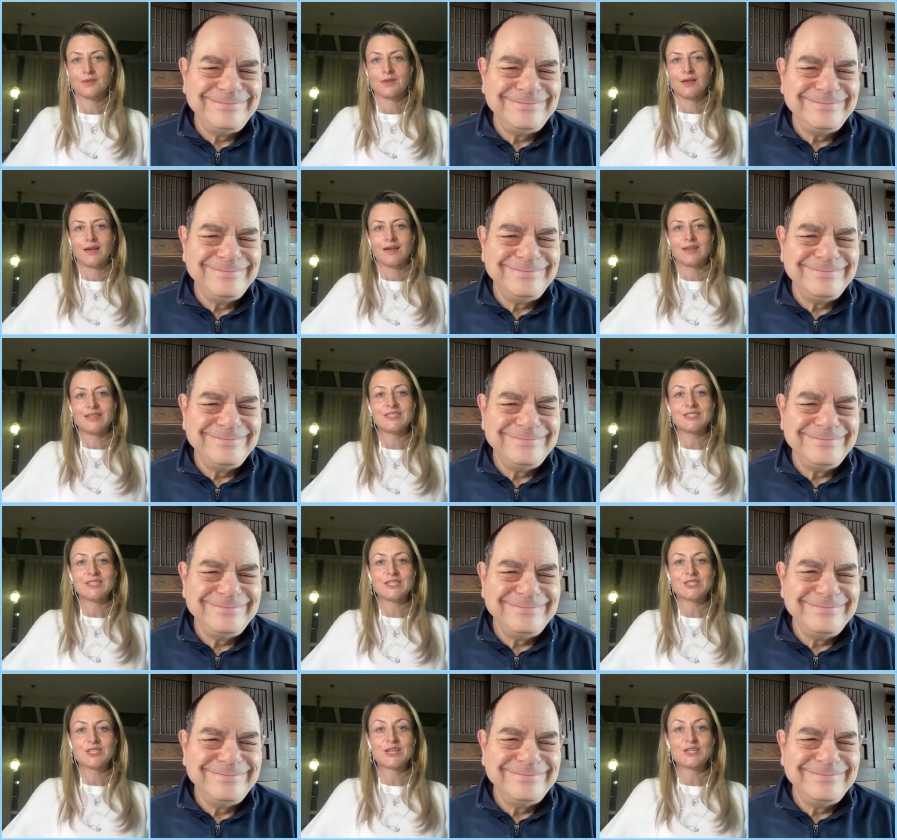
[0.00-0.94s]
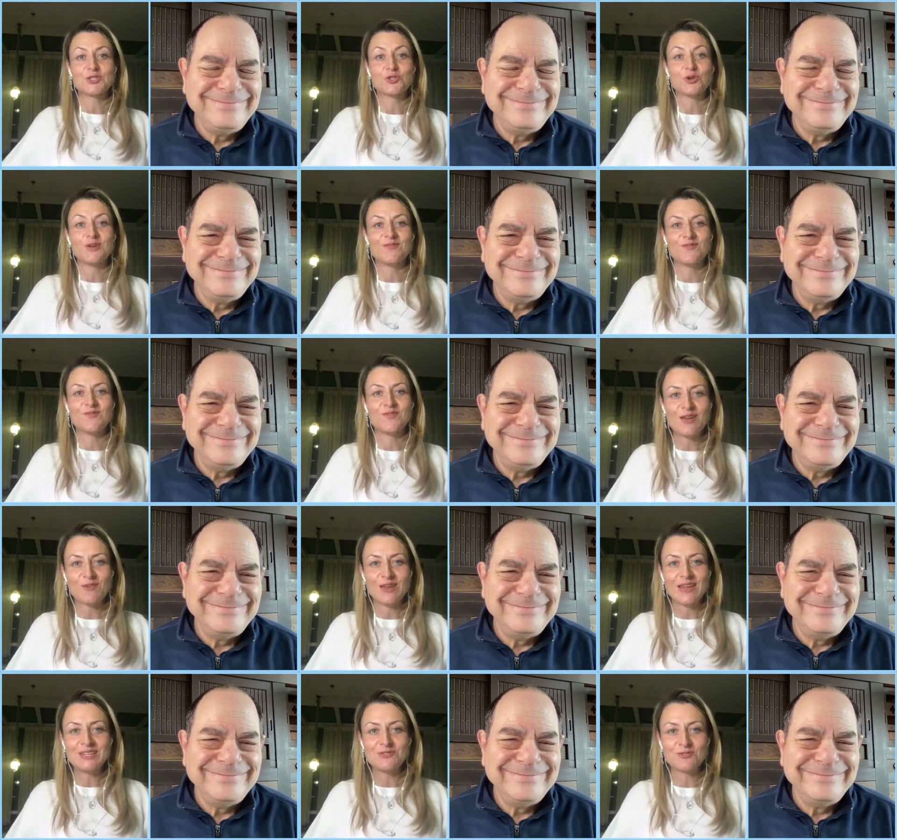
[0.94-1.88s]
Speaker 1: This is actually very
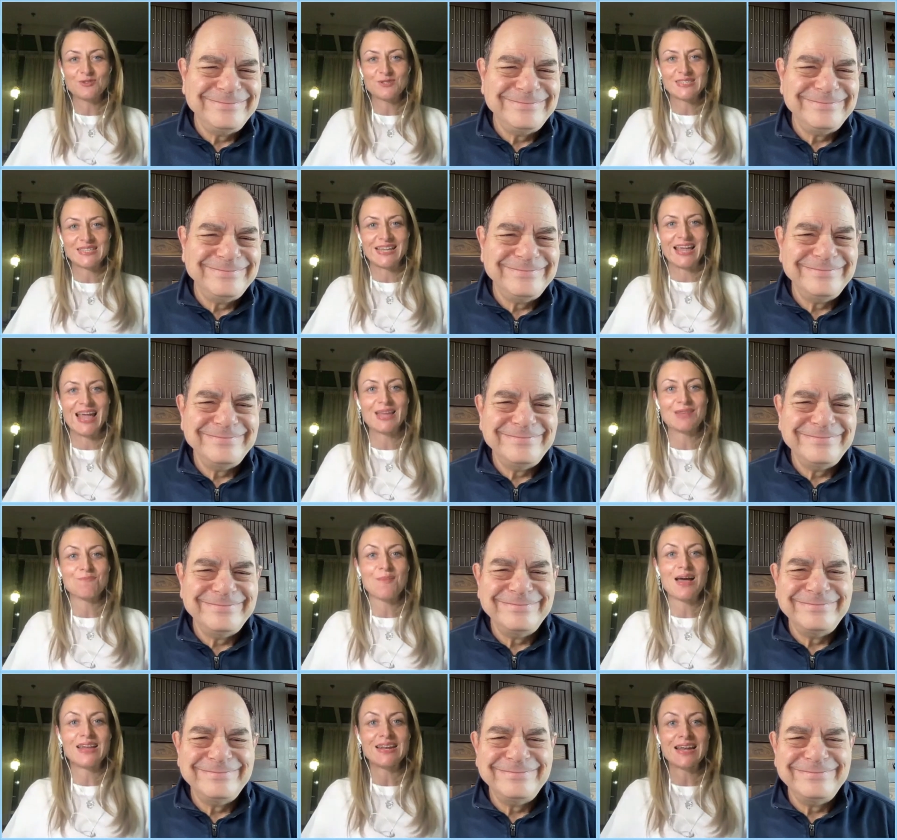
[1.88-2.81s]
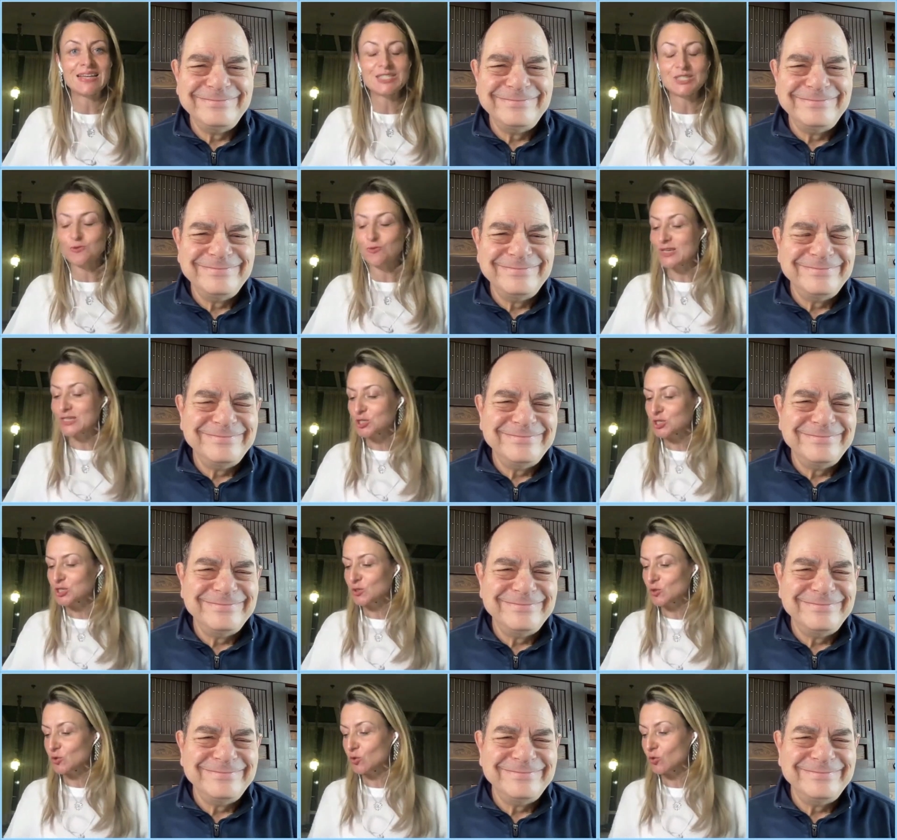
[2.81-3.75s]
interesting. And my last question
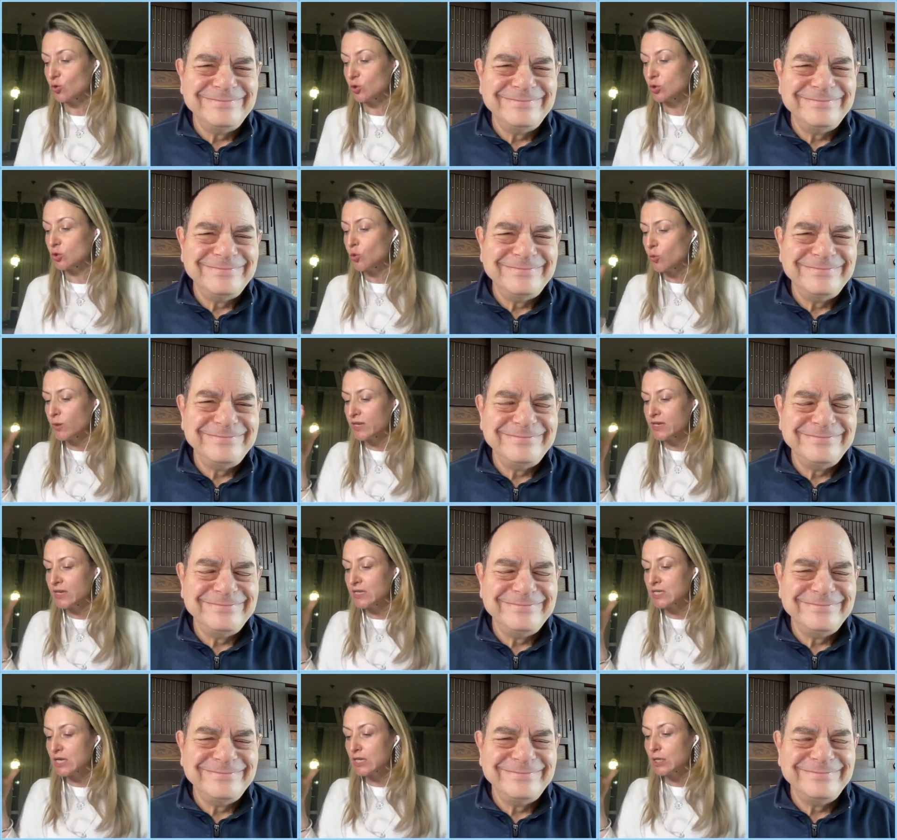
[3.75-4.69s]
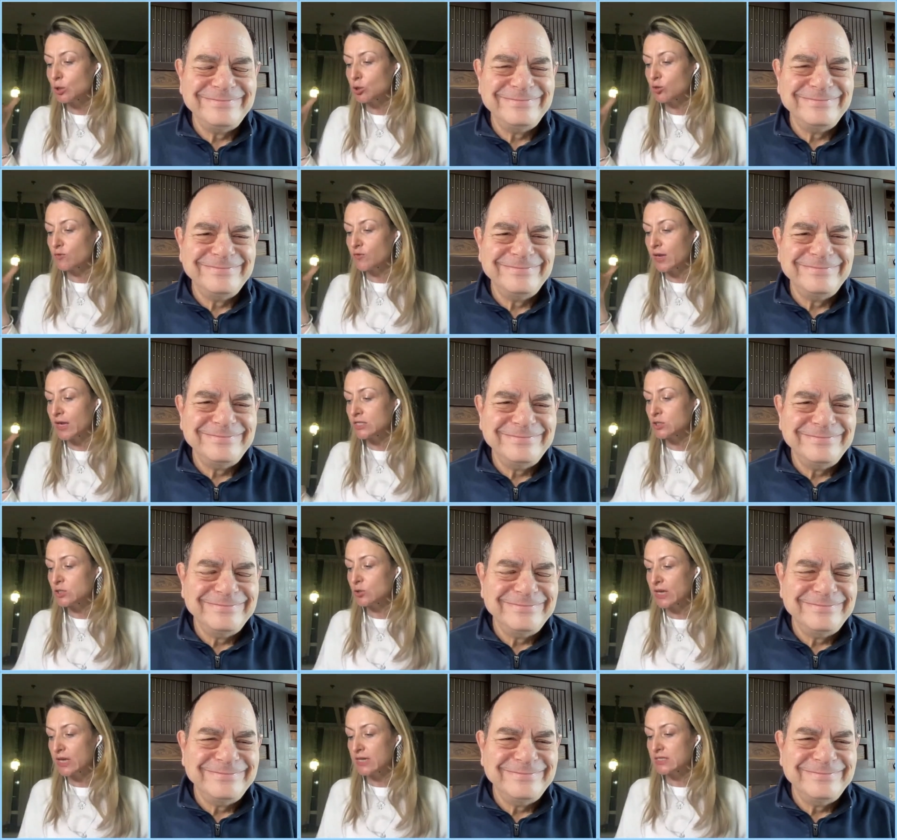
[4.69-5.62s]
to you Do we need a lot of
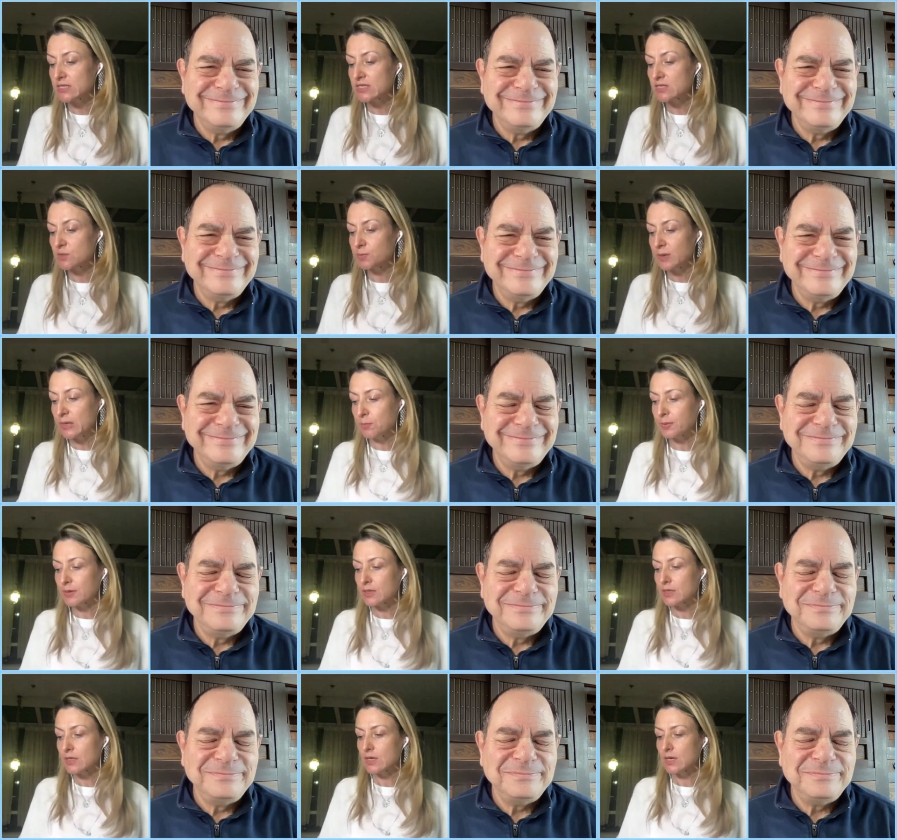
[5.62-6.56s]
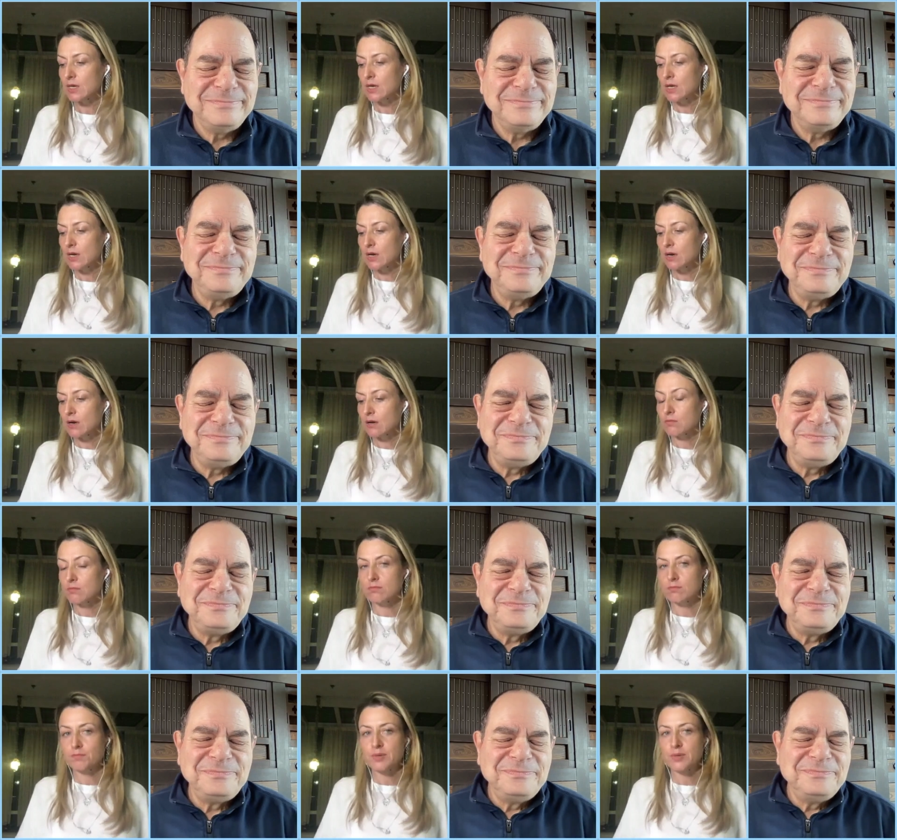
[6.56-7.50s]
educated people?
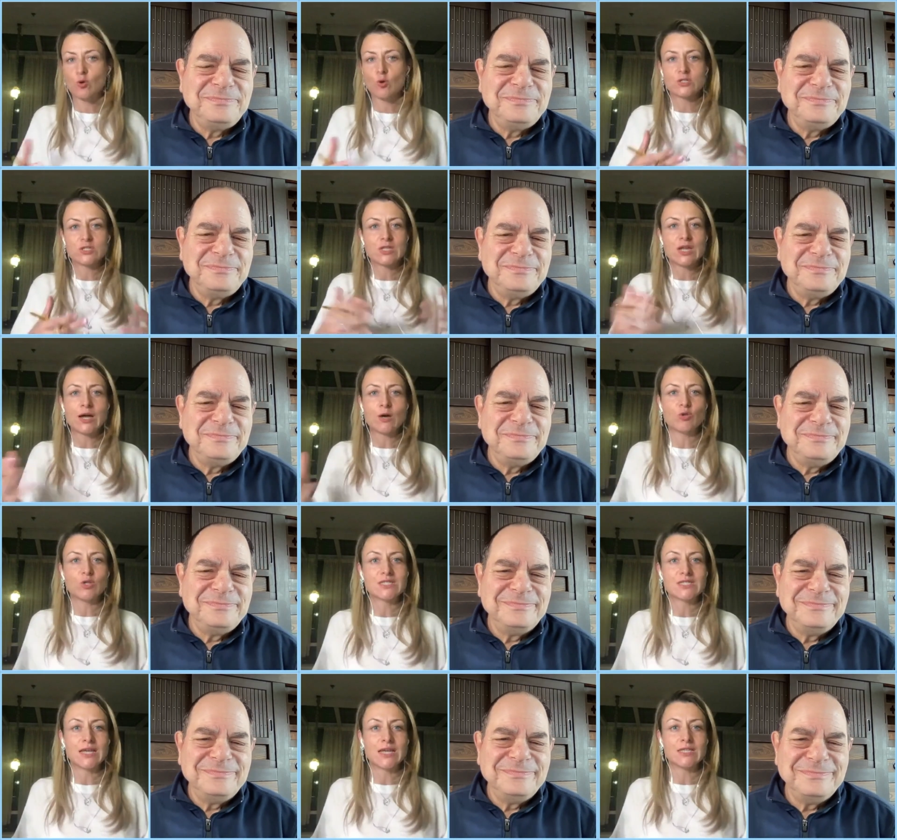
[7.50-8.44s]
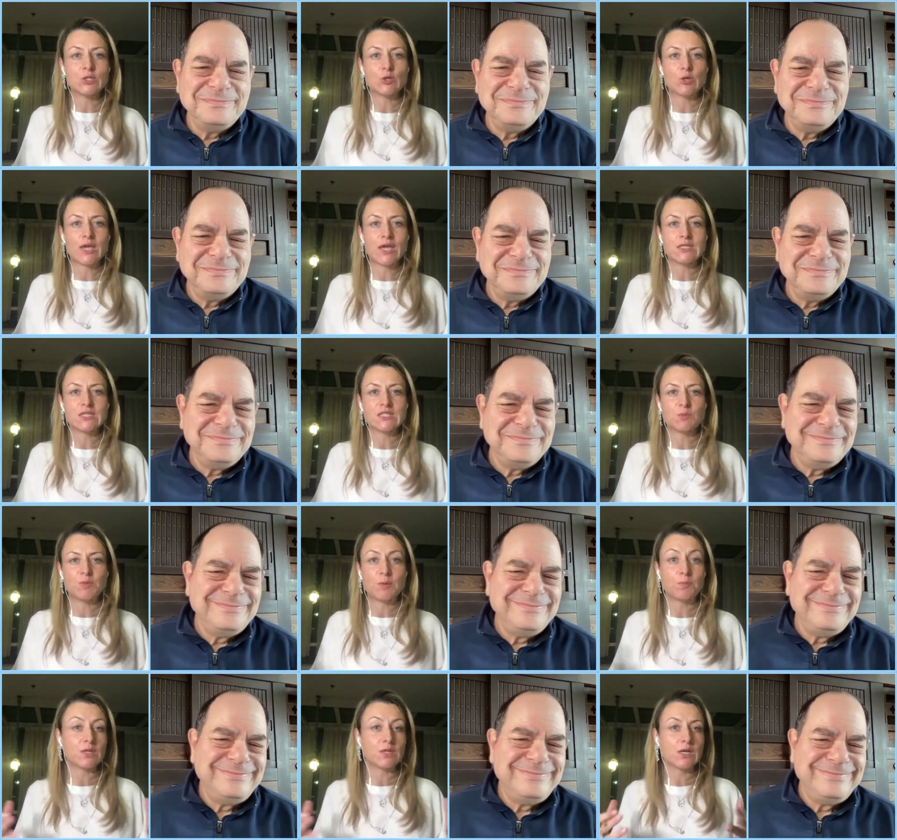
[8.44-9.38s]
Because now these educated
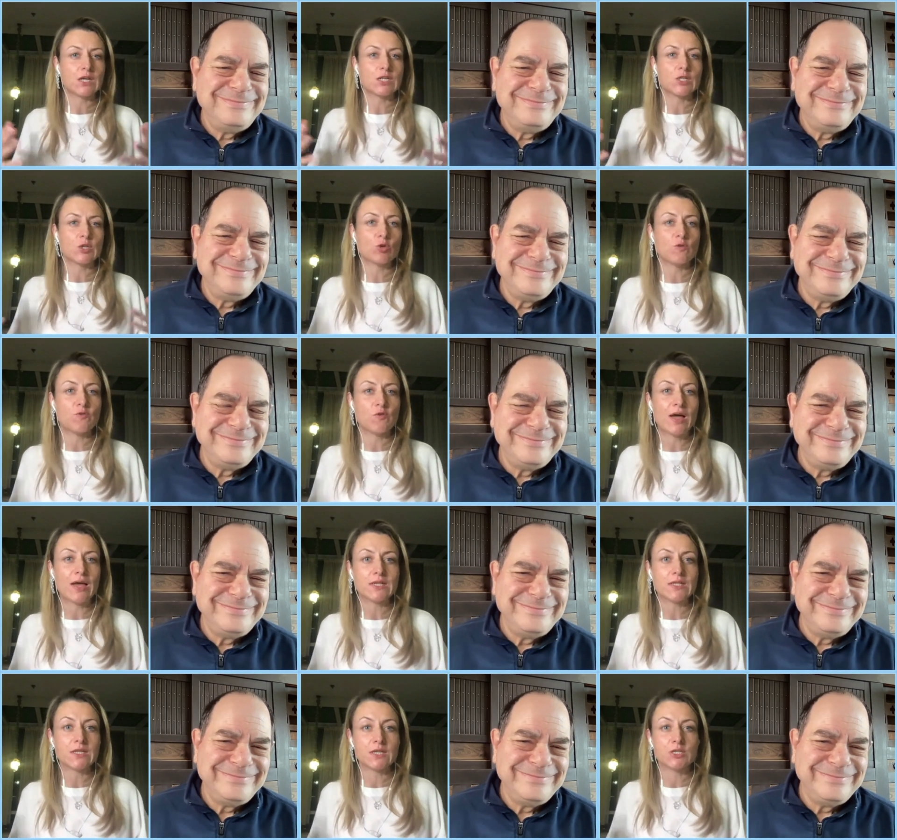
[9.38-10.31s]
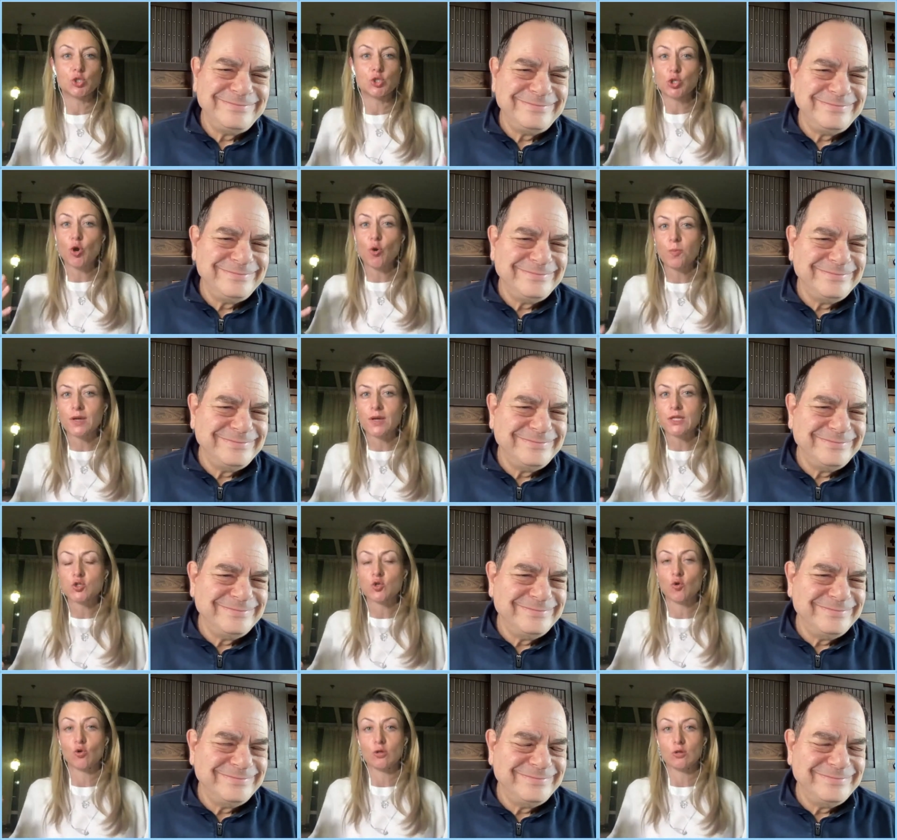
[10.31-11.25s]
people cannot find a job at
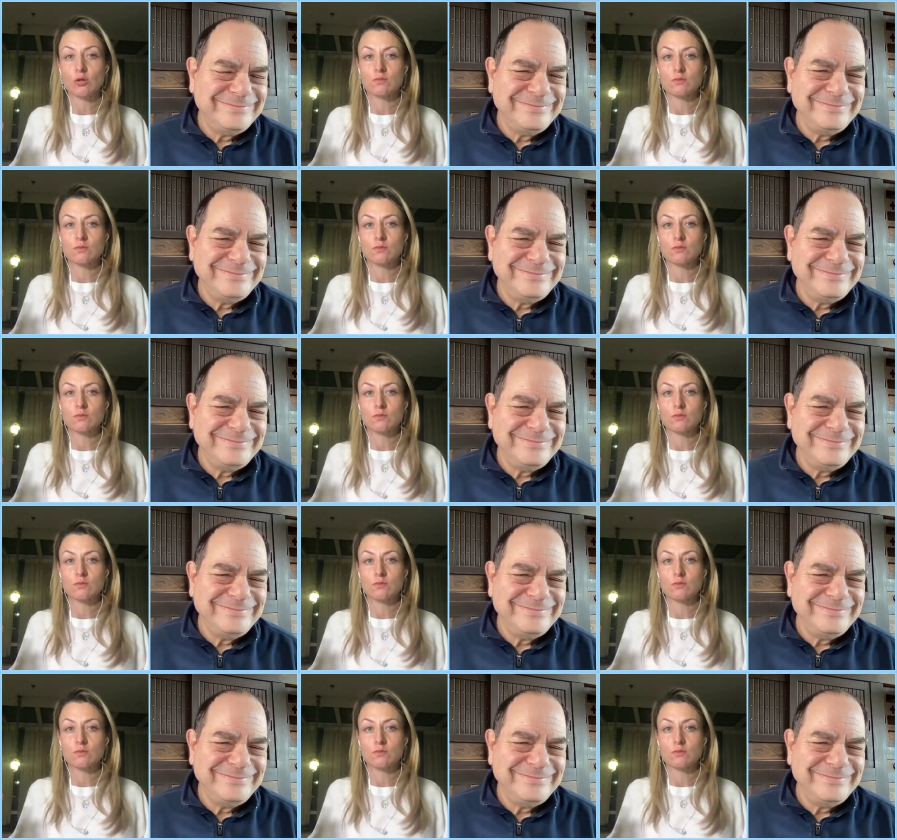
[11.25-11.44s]
all.